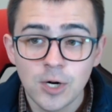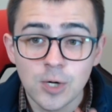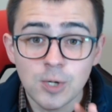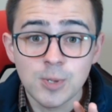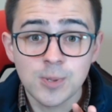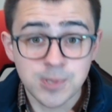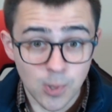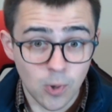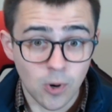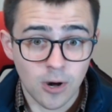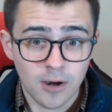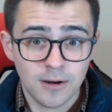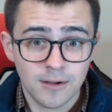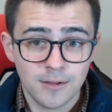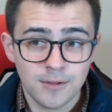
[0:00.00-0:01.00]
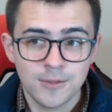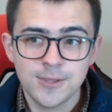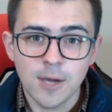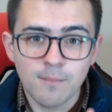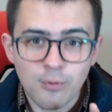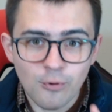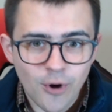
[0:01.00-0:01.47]
for the
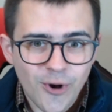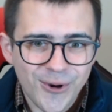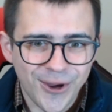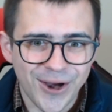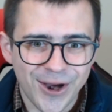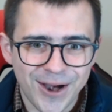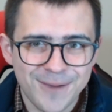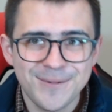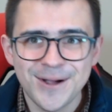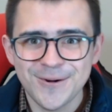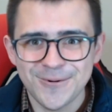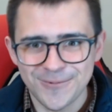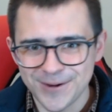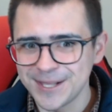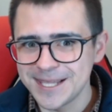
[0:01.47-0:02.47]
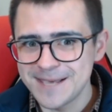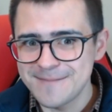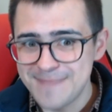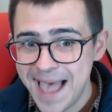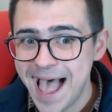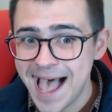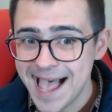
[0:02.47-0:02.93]
broker, but really
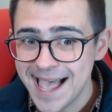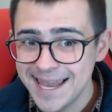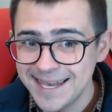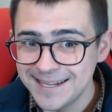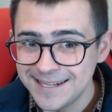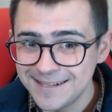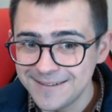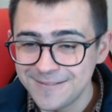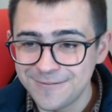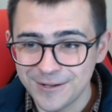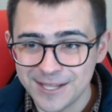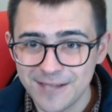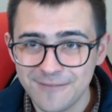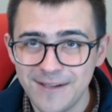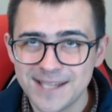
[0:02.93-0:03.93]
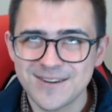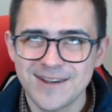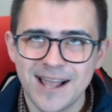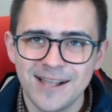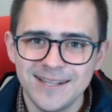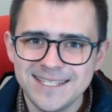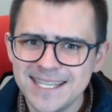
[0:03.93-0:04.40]
bad for the investor.
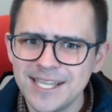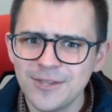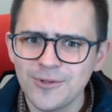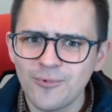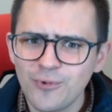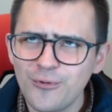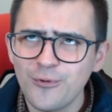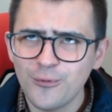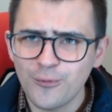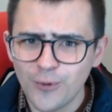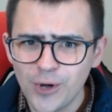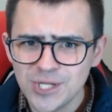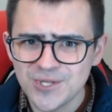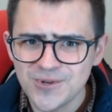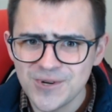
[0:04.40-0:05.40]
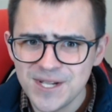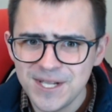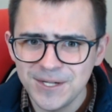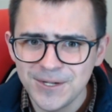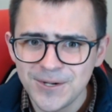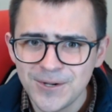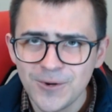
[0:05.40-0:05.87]
Now let's think of the Wolf of Wall Street
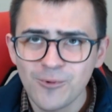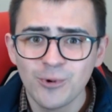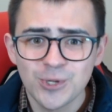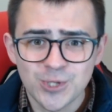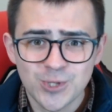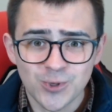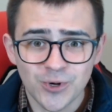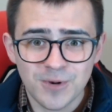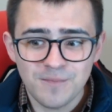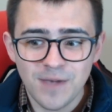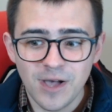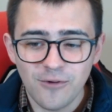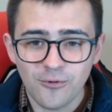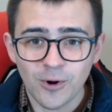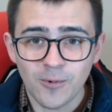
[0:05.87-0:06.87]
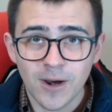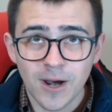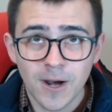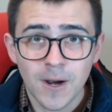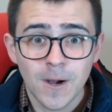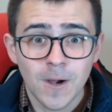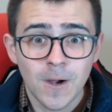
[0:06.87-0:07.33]
with Jordan Belfort,
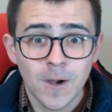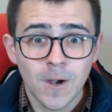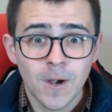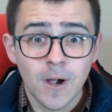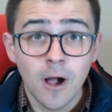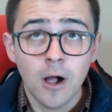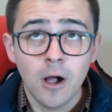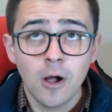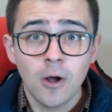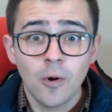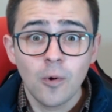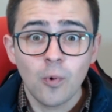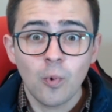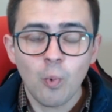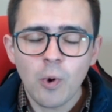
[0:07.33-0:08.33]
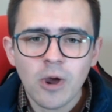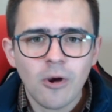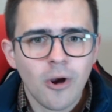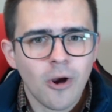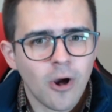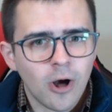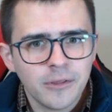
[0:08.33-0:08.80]
where
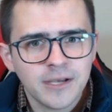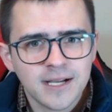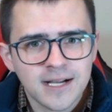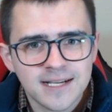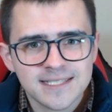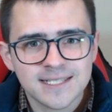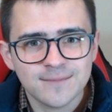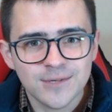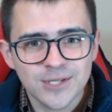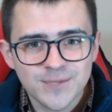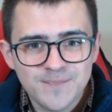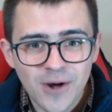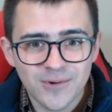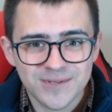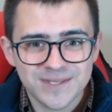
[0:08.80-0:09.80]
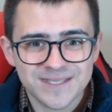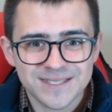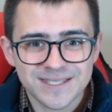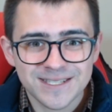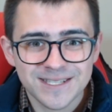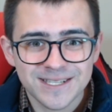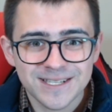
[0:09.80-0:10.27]
are all the customers' boats?
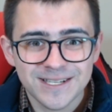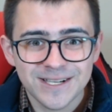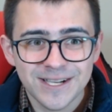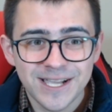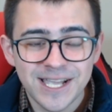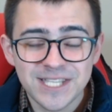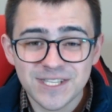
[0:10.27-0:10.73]
It's